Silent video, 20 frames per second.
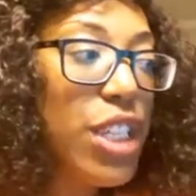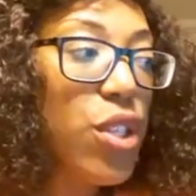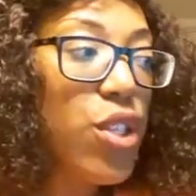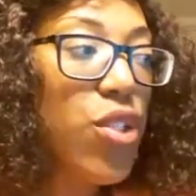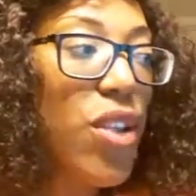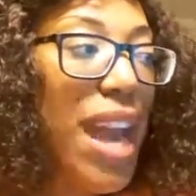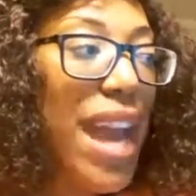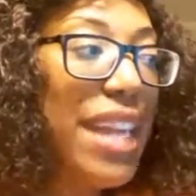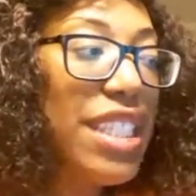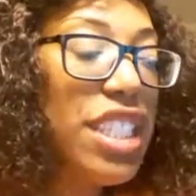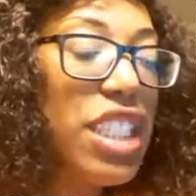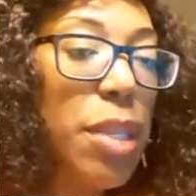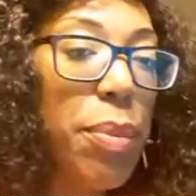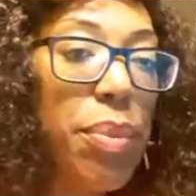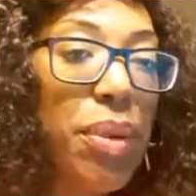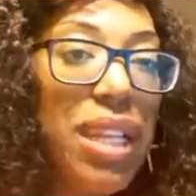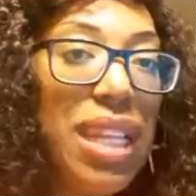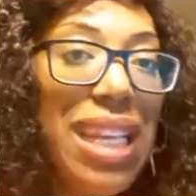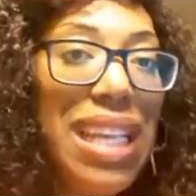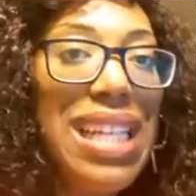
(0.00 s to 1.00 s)
So you actually
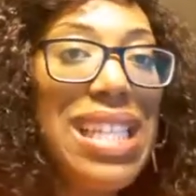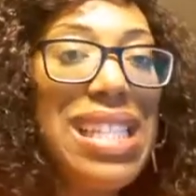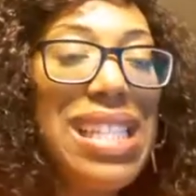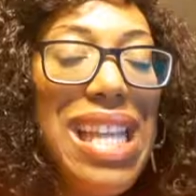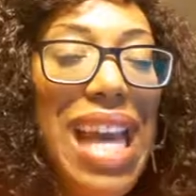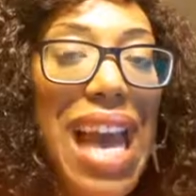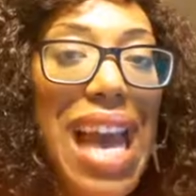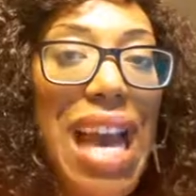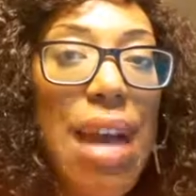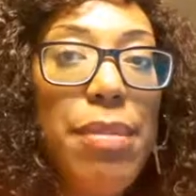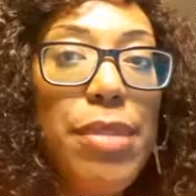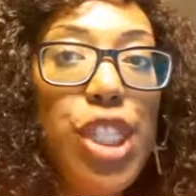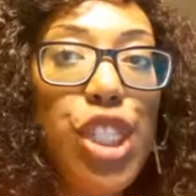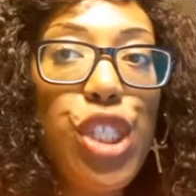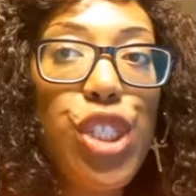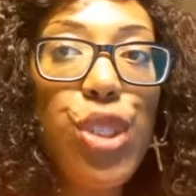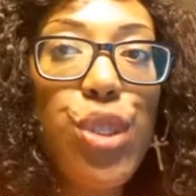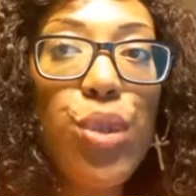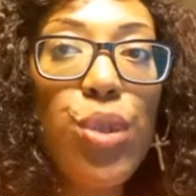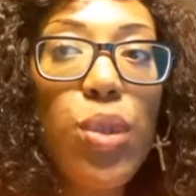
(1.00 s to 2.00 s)
put it in time
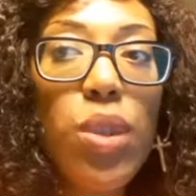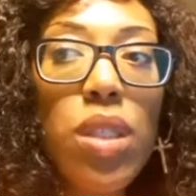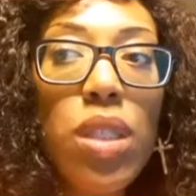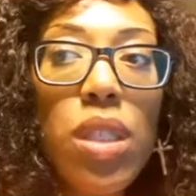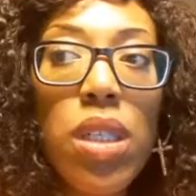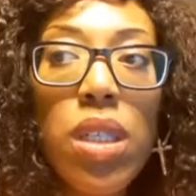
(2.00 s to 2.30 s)
to